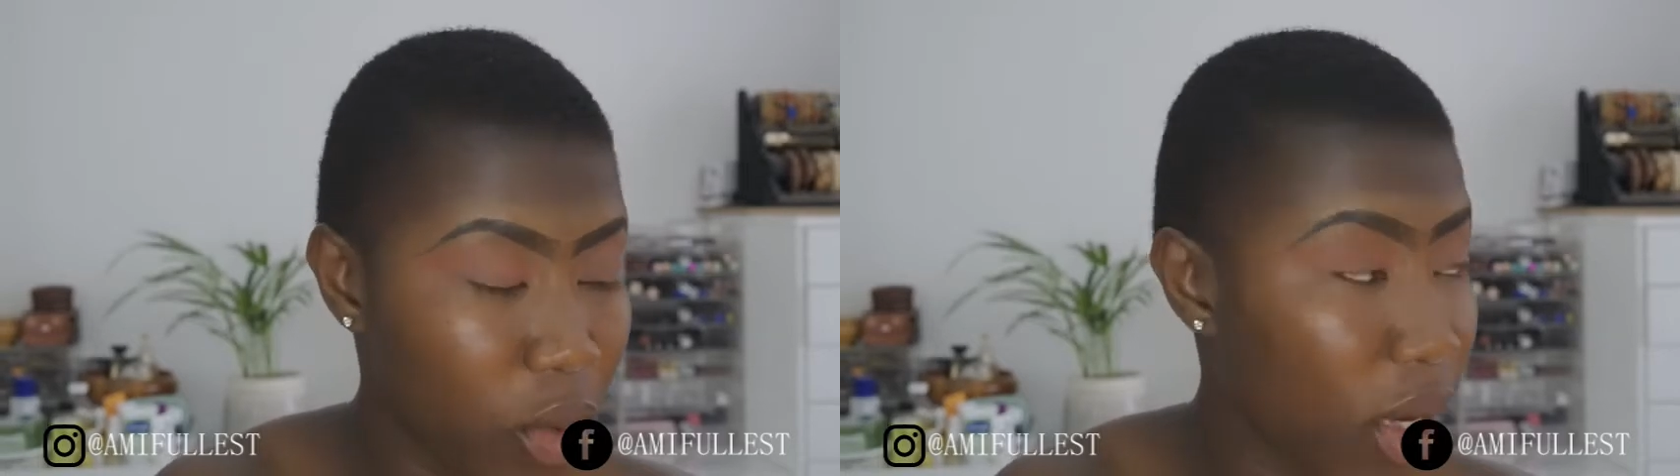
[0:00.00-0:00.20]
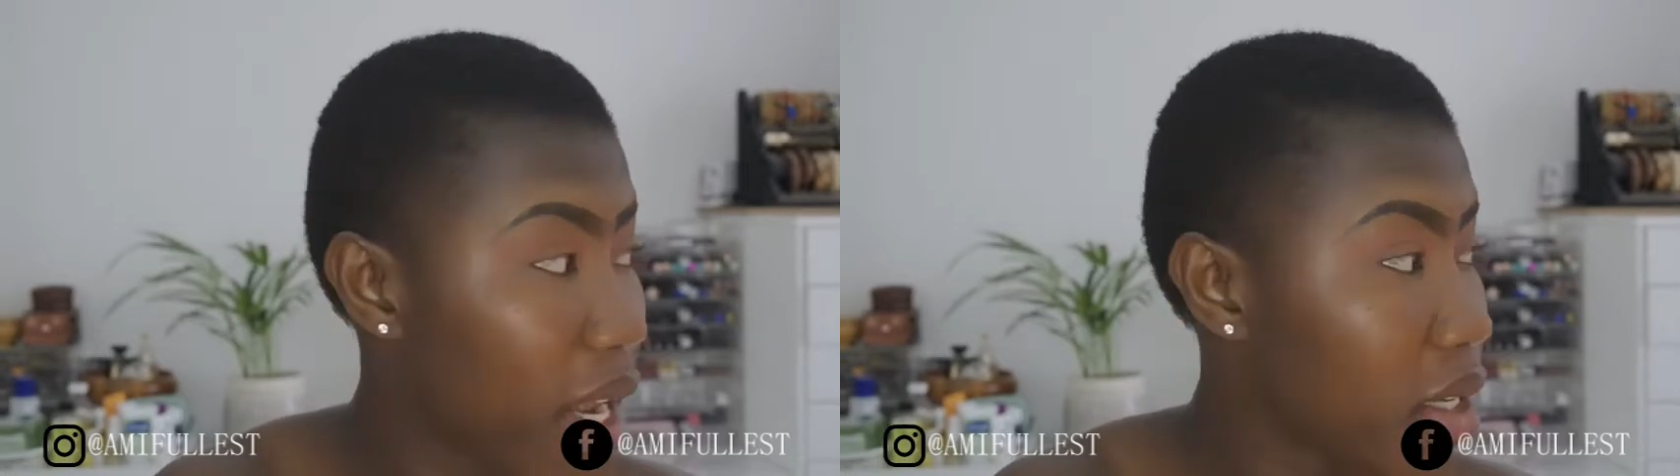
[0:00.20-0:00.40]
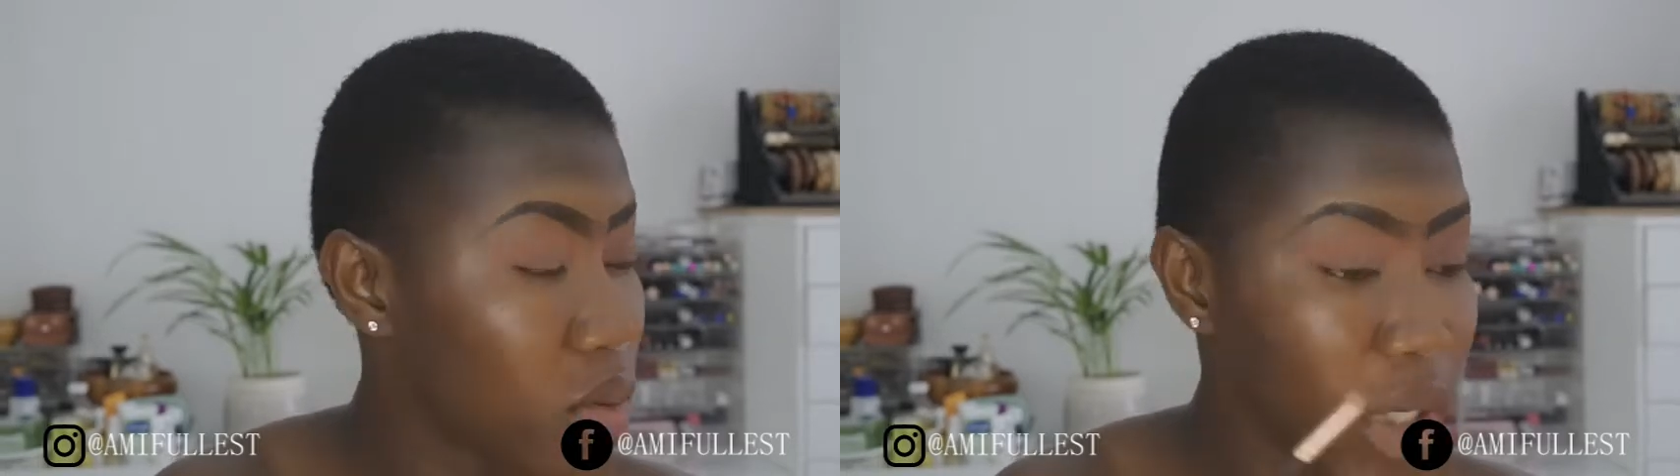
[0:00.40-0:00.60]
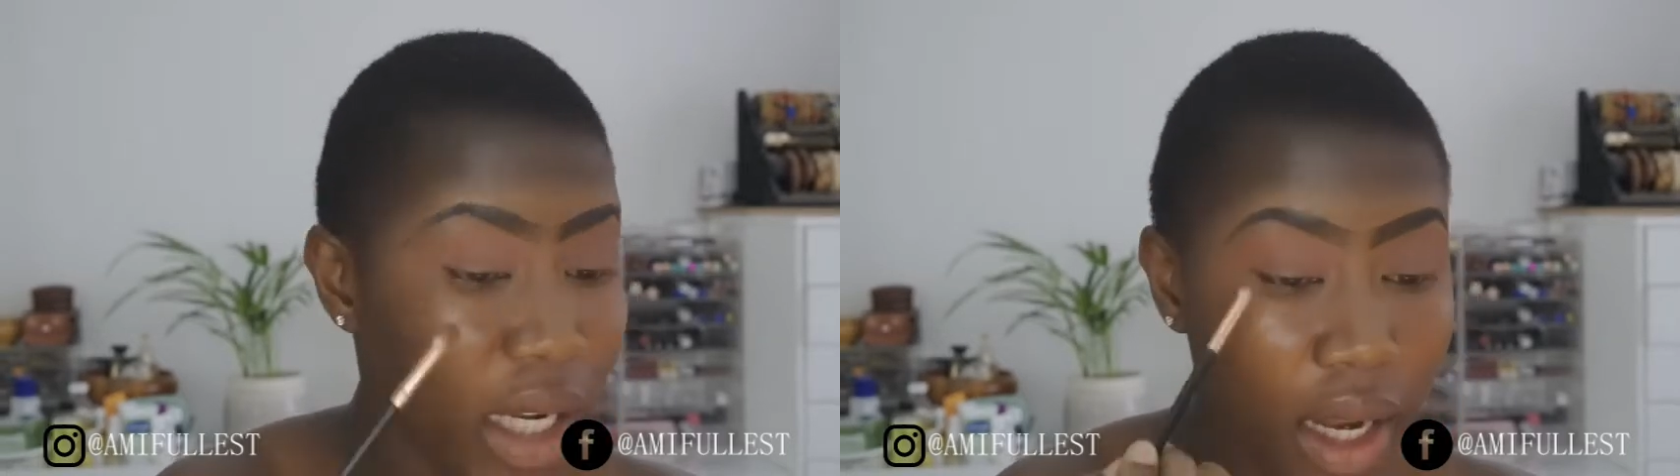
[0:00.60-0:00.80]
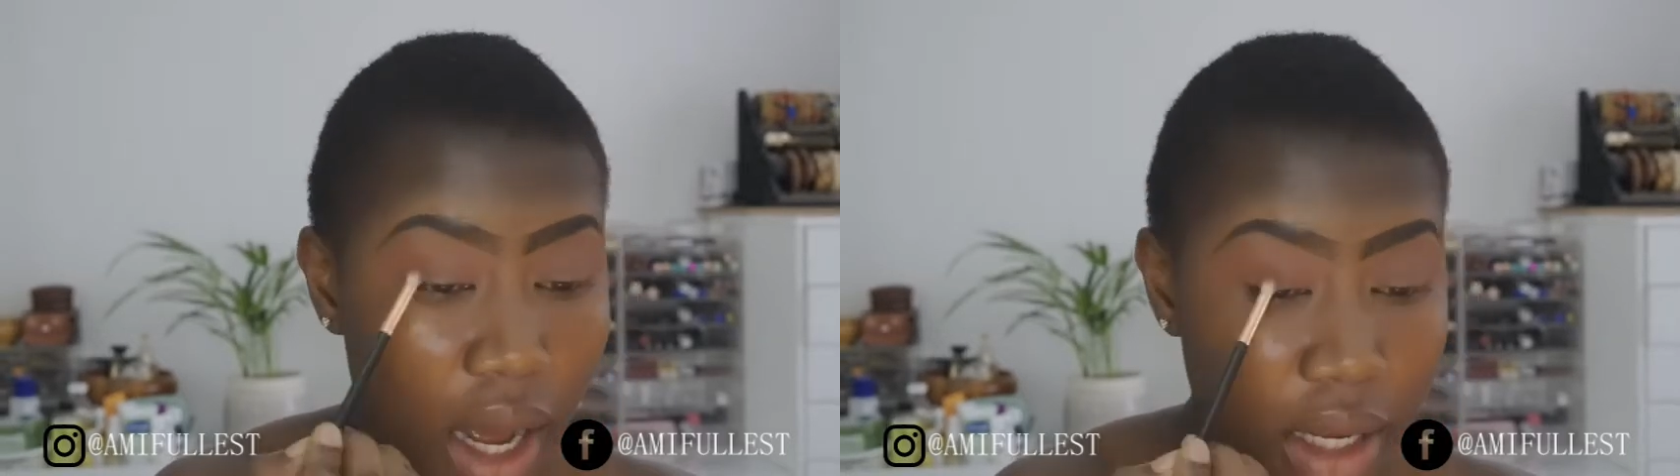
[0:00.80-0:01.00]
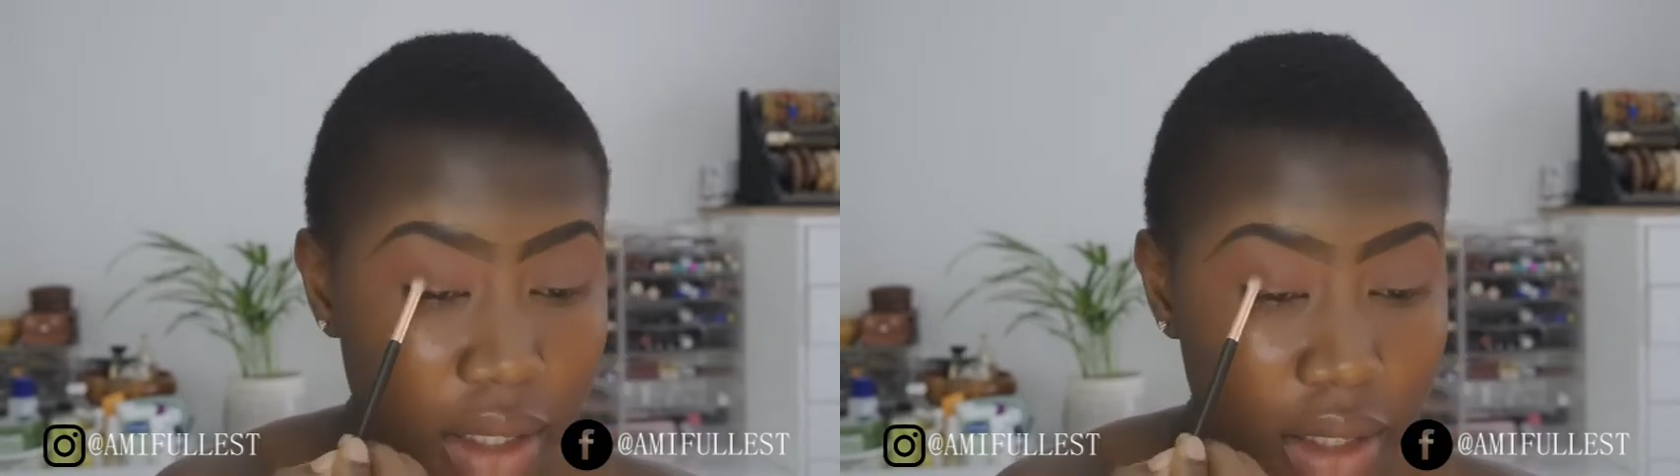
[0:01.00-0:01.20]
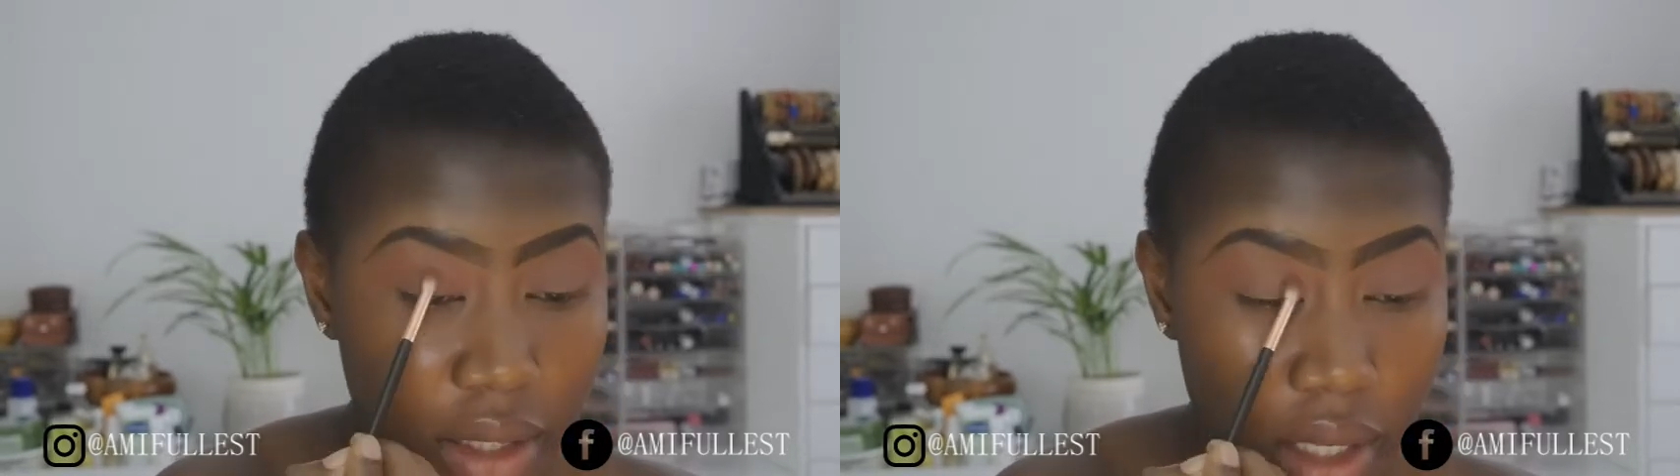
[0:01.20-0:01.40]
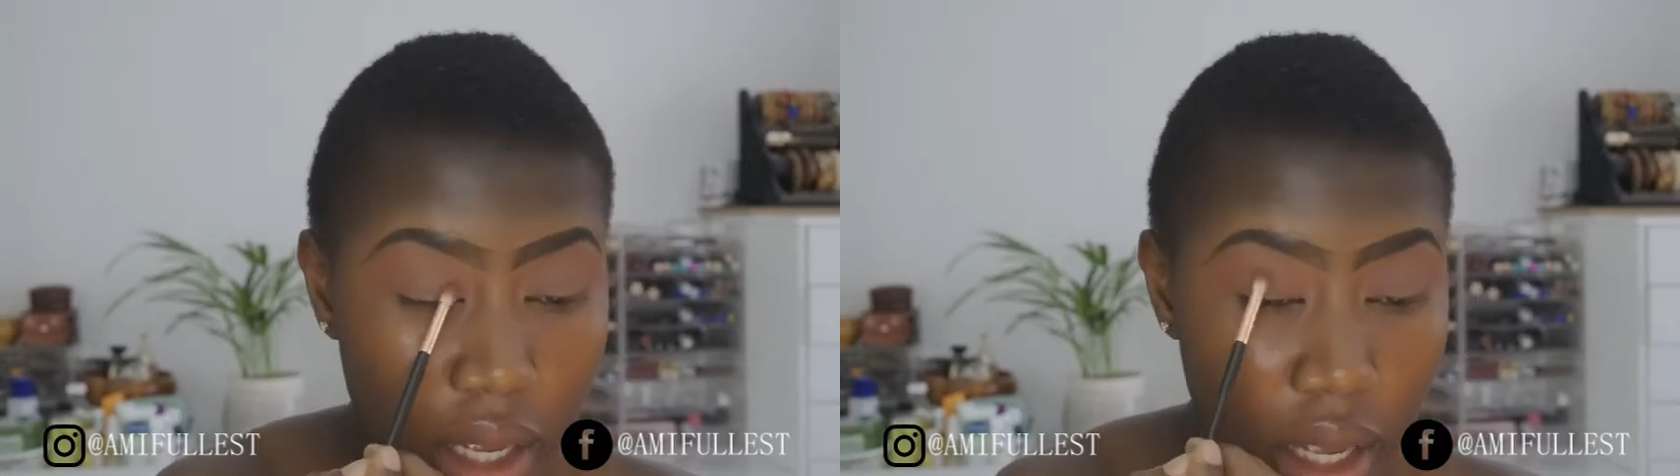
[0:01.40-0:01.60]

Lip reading: The weather is really nice.